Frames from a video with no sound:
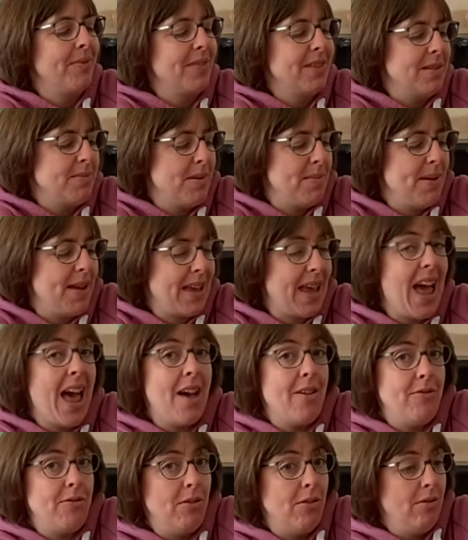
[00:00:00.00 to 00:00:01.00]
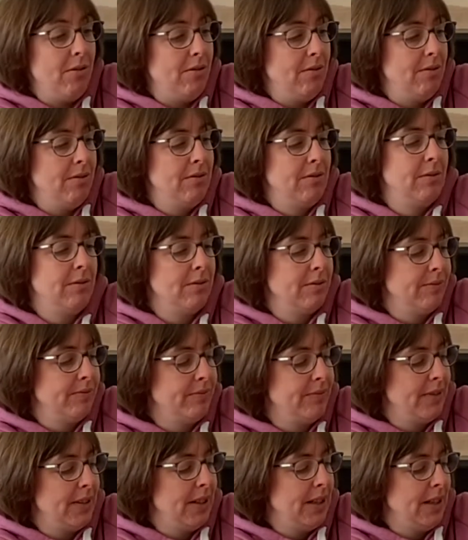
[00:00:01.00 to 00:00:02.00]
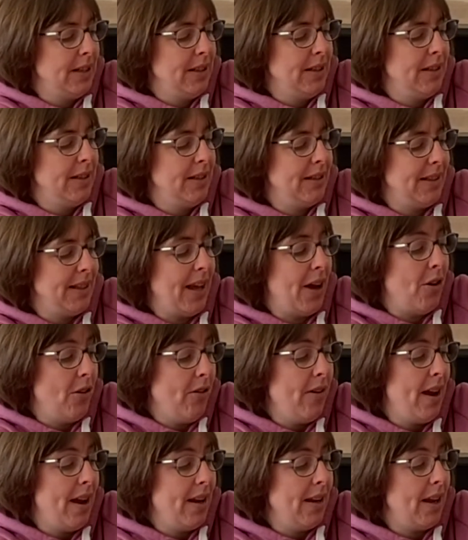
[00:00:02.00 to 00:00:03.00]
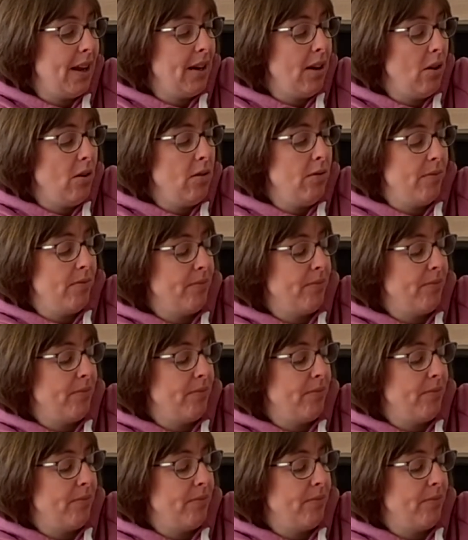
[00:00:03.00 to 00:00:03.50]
A bit careful. Yeah, all right, I know.